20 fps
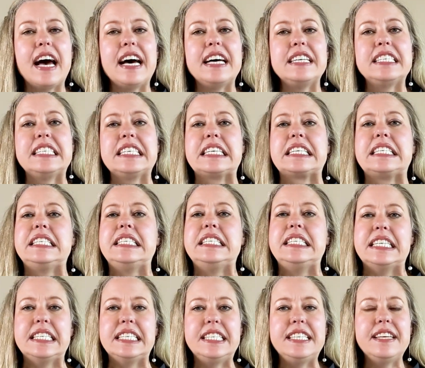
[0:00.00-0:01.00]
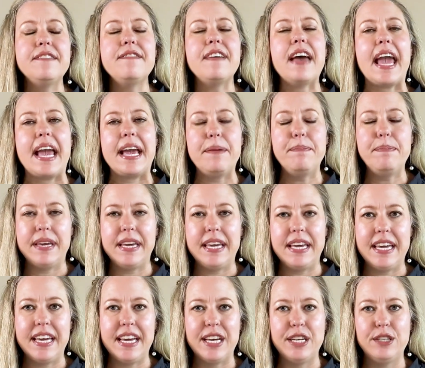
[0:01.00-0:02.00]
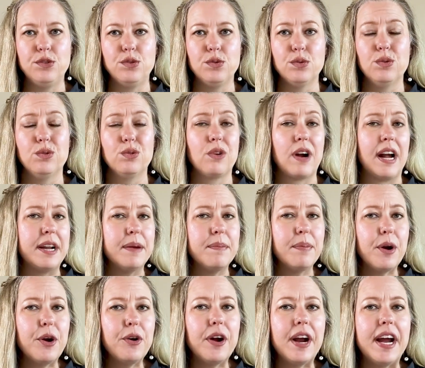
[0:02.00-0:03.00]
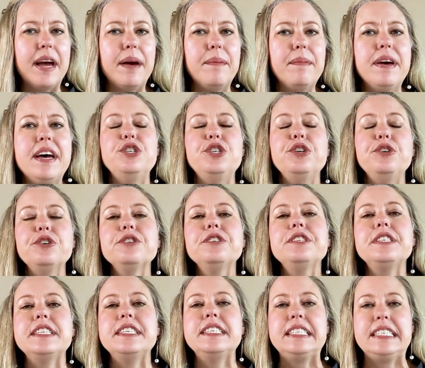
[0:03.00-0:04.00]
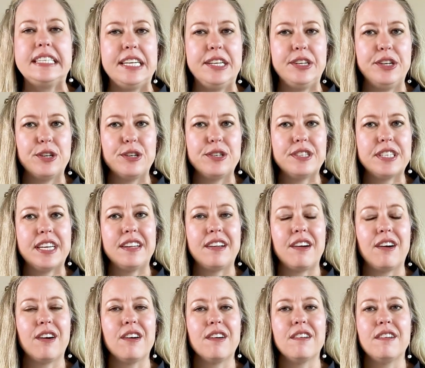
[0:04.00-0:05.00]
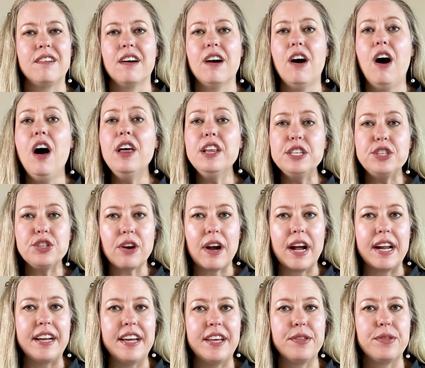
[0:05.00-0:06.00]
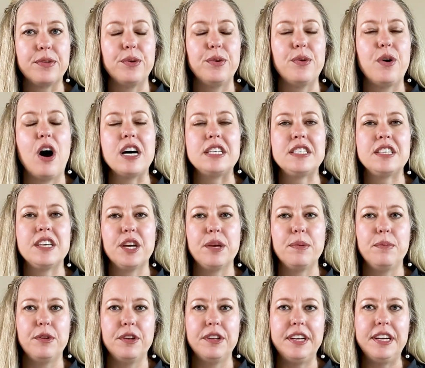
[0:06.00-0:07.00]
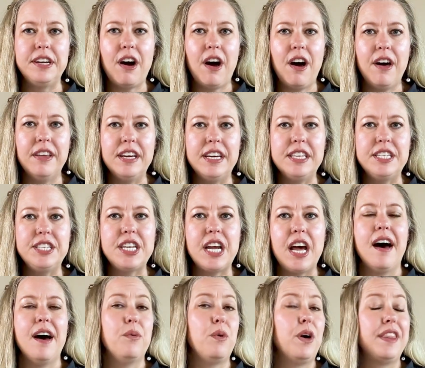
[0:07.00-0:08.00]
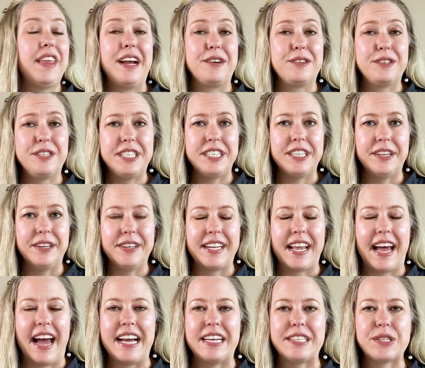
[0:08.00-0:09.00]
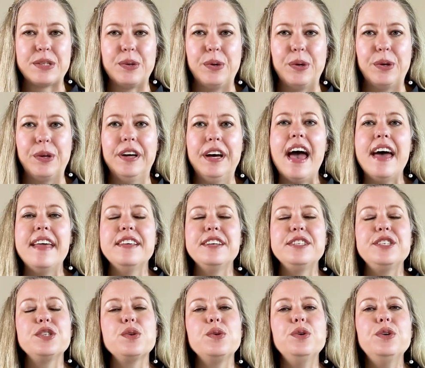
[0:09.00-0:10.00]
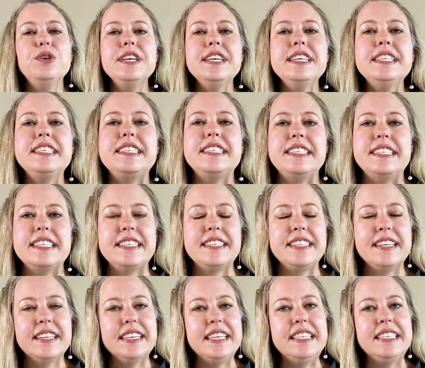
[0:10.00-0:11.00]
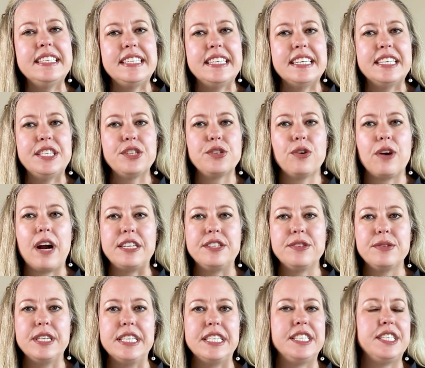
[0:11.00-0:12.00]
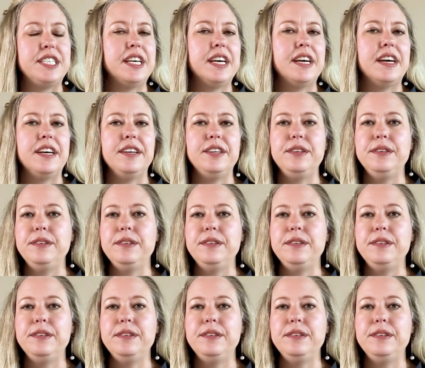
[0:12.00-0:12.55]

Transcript: has an extensive AP and dual credit program. Juniors and seniors can earn college credit through Austin Community College while they are still in high school. And the school consistently sends graduates to